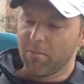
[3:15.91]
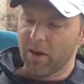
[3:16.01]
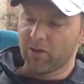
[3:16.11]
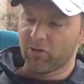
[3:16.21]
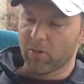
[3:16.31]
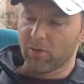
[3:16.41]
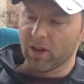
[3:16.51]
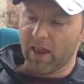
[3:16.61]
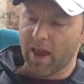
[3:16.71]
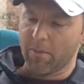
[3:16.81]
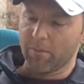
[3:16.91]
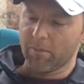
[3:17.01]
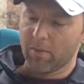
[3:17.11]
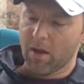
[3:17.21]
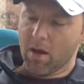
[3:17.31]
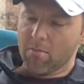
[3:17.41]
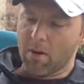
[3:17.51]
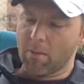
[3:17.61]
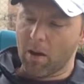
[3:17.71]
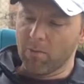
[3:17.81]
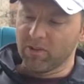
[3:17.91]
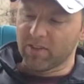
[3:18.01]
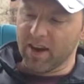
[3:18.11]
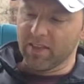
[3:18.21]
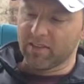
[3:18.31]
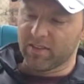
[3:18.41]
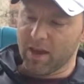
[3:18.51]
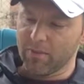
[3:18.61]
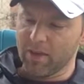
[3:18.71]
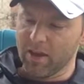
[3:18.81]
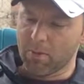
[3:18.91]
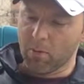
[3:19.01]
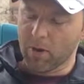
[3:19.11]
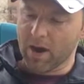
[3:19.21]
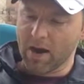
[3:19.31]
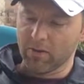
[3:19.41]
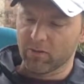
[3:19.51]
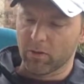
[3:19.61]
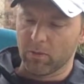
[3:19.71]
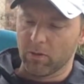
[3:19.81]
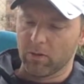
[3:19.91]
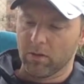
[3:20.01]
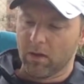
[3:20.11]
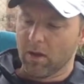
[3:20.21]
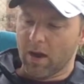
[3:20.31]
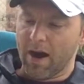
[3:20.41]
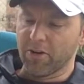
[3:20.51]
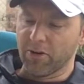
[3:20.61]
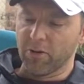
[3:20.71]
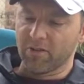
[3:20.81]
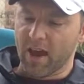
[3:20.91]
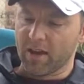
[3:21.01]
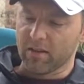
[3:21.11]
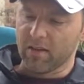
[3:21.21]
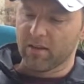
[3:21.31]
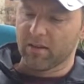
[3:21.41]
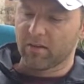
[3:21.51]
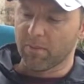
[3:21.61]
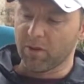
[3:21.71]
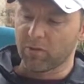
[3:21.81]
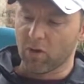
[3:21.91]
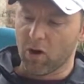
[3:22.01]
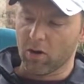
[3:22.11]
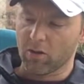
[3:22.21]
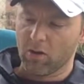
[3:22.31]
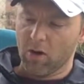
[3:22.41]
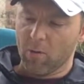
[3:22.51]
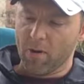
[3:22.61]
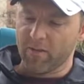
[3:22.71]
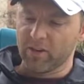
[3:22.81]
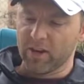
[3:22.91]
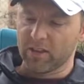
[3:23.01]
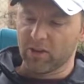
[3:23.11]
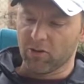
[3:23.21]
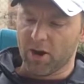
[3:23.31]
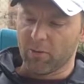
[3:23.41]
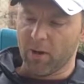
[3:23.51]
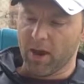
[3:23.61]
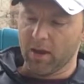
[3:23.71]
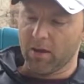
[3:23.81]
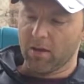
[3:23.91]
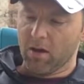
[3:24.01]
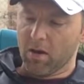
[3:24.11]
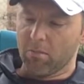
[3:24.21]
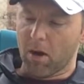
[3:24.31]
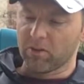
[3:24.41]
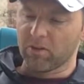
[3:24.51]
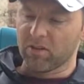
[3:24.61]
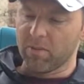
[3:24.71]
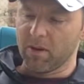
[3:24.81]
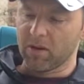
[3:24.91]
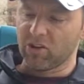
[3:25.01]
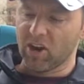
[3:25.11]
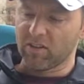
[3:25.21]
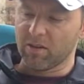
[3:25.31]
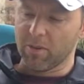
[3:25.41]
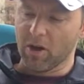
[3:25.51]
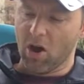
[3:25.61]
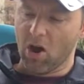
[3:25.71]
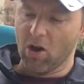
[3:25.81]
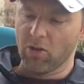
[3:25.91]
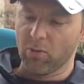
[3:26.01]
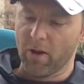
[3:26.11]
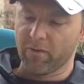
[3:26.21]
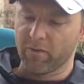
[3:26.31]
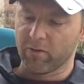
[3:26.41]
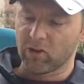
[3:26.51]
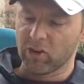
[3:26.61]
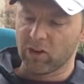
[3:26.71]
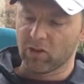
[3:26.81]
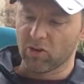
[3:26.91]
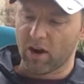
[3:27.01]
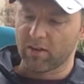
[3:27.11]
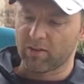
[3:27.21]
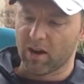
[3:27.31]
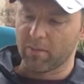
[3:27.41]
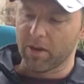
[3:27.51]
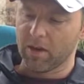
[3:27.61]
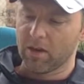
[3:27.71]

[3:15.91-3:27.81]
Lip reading: "Big trouble at camp. My mom was saying the same thing, but what kind of trouble?" "I don't know exactly. Something's wrong. We have to get there right away. Monsters have been chasing me all the way from Virginia, trying to stop me."